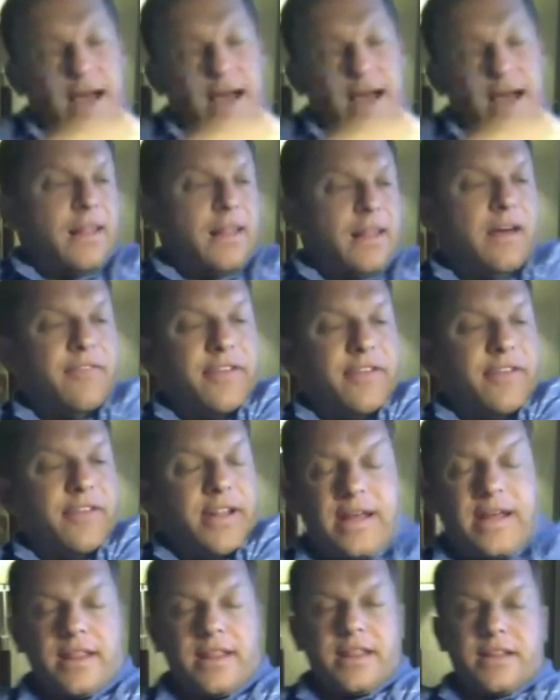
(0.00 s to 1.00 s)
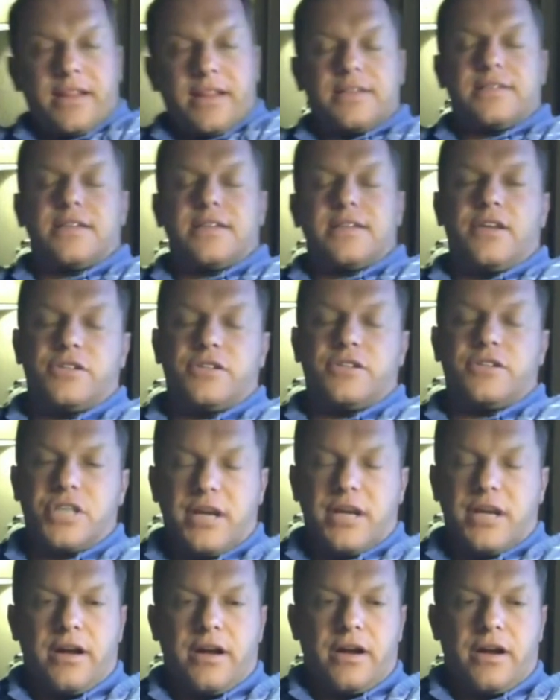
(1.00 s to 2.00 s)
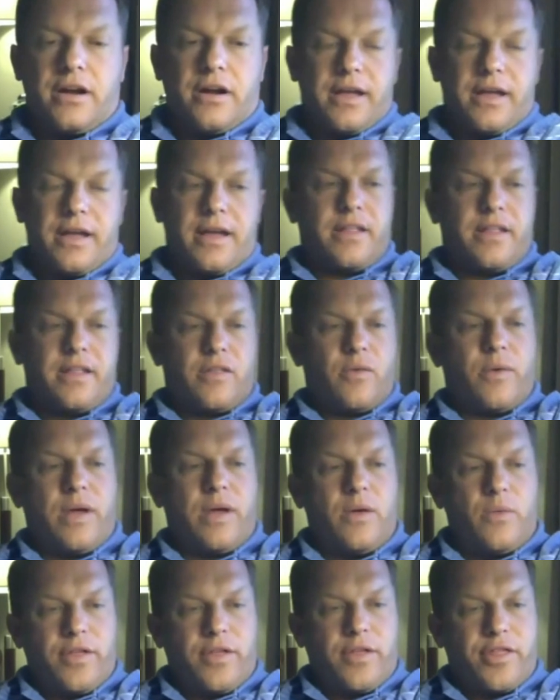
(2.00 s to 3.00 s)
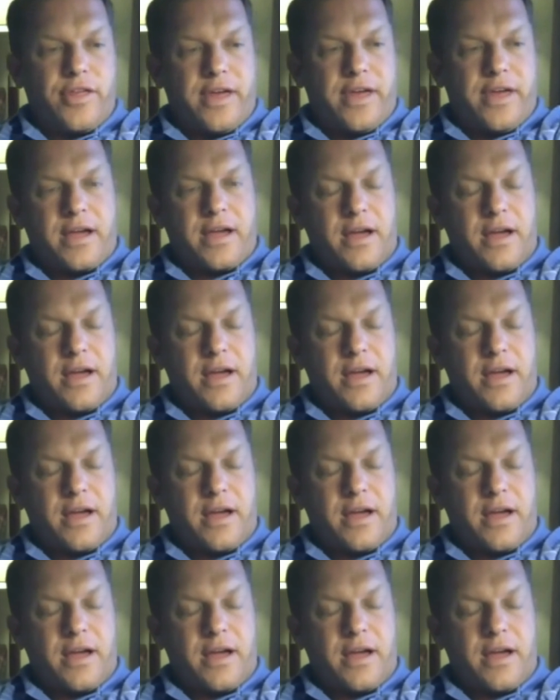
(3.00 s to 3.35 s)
I love it. The synergy here and the way we think.